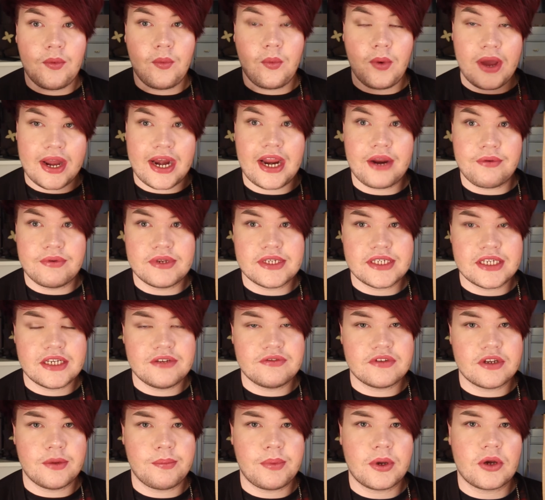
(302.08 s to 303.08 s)
when I
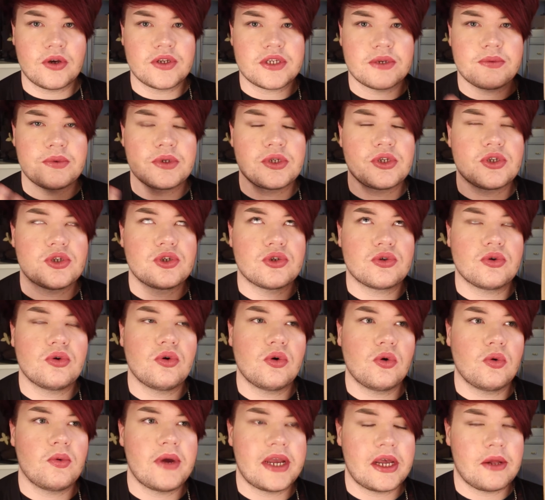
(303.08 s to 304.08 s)
received it, because it was so
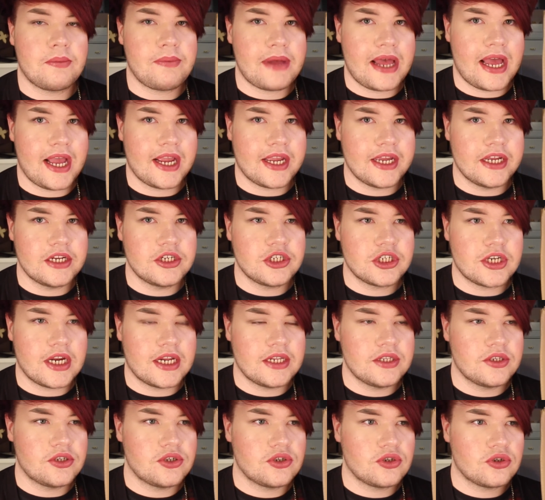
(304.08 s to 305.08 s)
well packaged
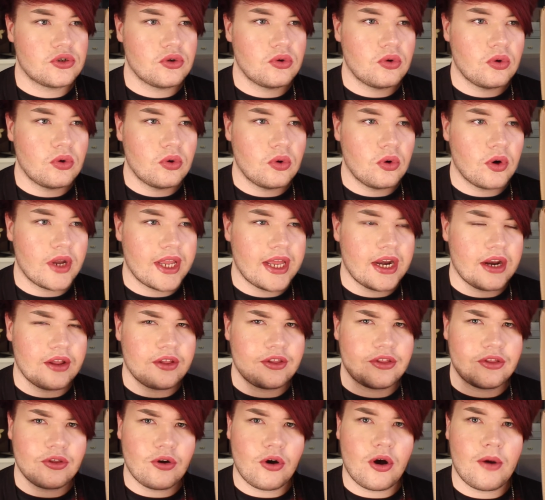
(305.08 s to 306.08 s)
and so kind of
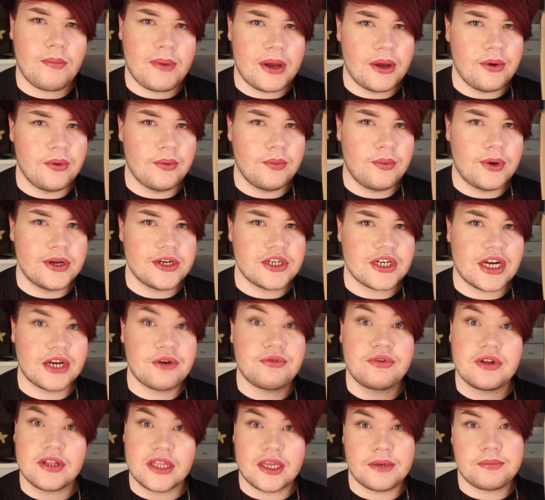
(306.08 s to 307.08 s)
thought about, which I
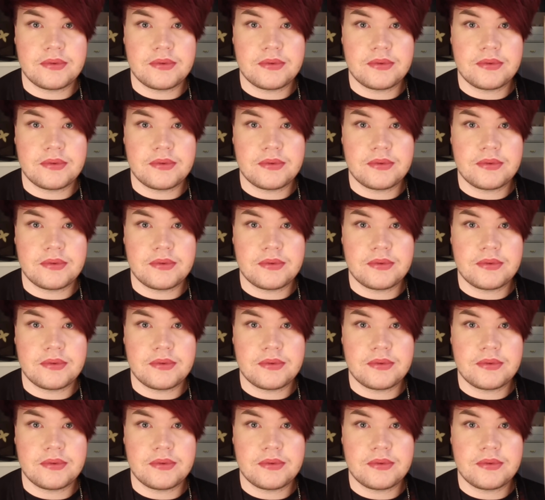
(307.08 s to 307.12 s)
really